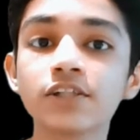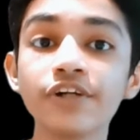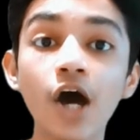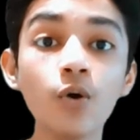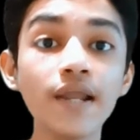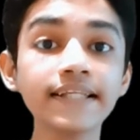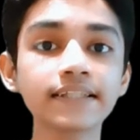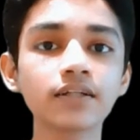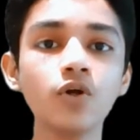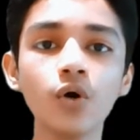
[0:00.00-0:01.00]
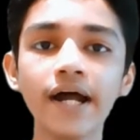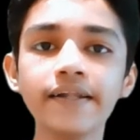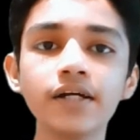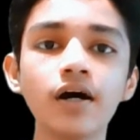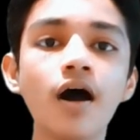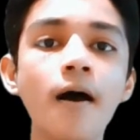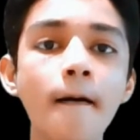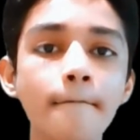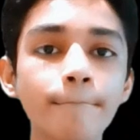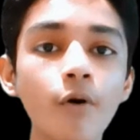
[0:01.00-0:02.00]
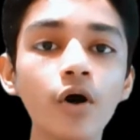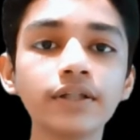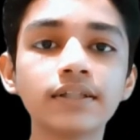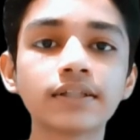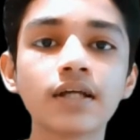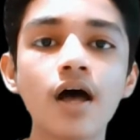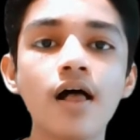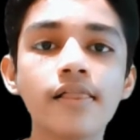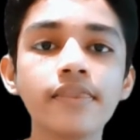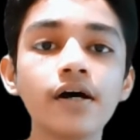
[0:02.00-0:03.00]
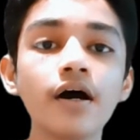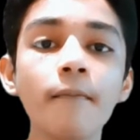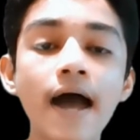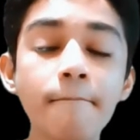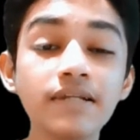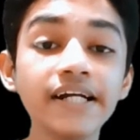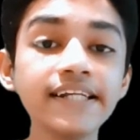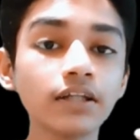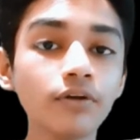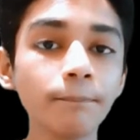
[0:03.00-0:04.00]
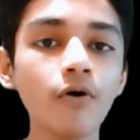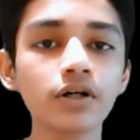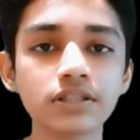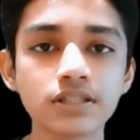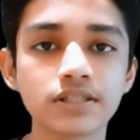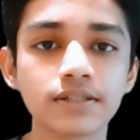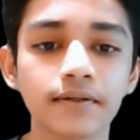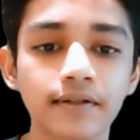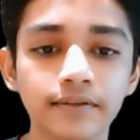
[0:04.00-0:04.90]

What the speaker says: So now let's look at the pawns, the abilities of the pawns.